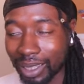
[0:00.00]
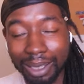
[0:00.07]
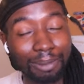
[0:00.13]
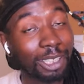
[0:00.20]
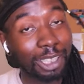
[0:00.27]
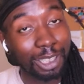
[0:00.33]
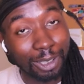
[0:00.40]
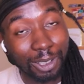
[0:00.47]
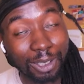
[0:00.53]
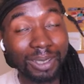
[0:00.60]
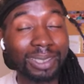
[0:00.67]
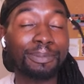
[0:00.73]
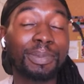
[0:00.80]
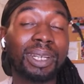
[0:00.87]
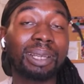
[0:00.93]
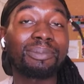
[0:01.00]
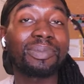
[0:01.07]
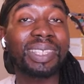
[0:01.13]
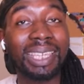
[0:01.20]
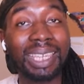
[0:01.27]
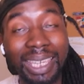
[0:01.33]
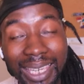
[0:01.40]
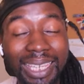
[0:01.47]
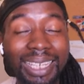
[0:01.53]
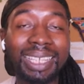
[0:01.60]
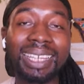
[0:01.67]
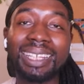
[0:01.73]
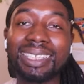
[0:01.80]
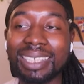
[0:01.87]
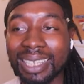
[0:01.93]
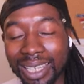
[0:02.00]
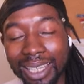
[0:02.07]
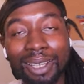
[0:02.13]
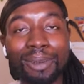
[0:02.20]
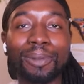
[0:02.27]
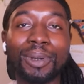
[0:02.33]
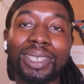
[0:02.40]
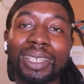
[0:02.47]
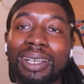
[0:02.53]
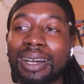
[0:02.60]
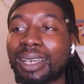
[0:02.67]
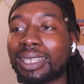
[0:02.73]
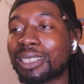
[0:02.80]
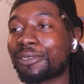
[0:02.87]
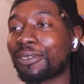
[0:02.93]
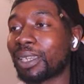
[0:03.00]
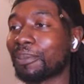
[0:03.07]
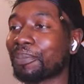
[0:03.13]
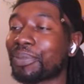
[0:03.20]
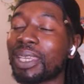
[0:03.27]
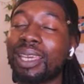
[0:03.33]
I'm curious, but I'm keen to hear what you guys think.